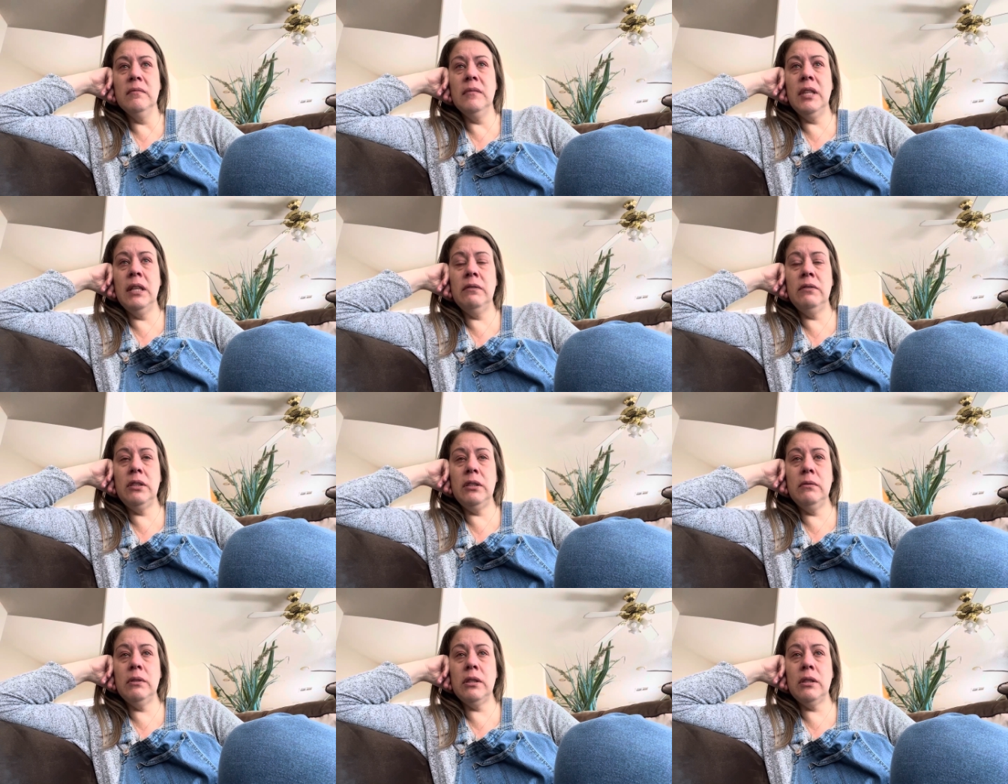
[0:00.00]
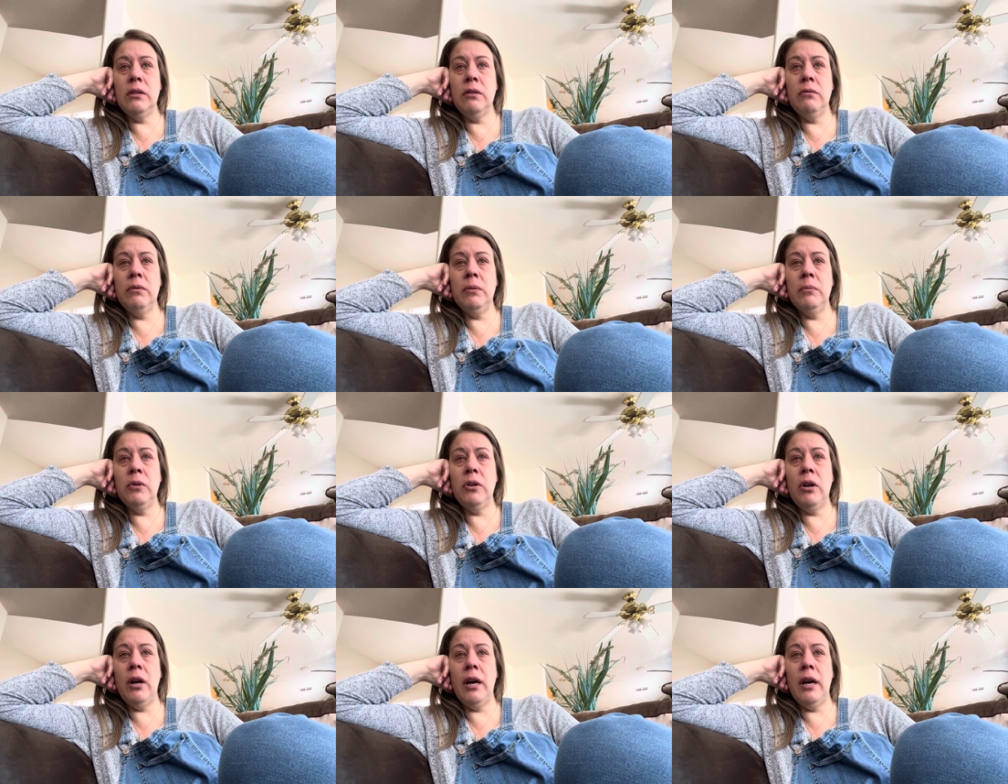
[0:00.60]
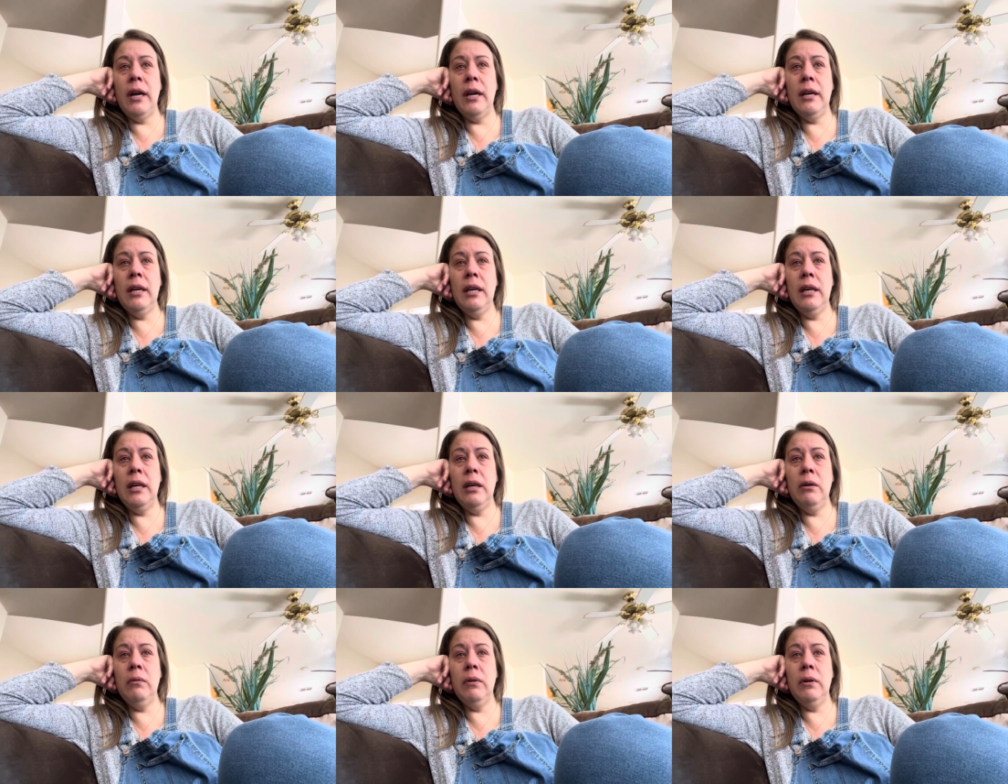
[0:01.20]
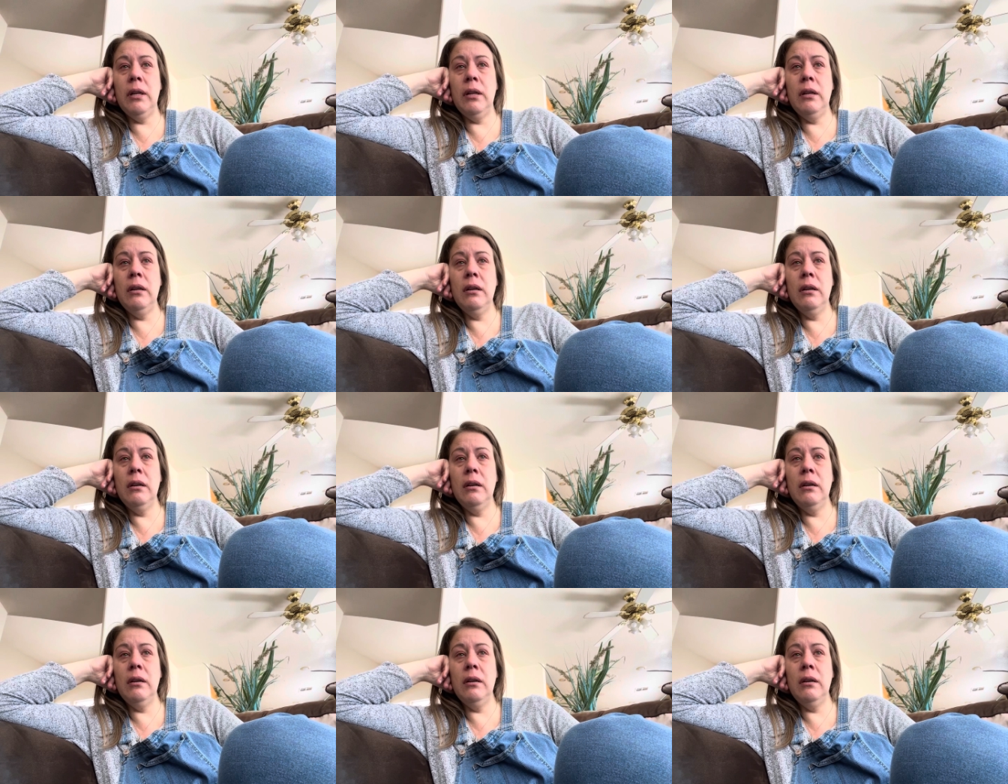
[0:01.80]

If she was in her room crying, he would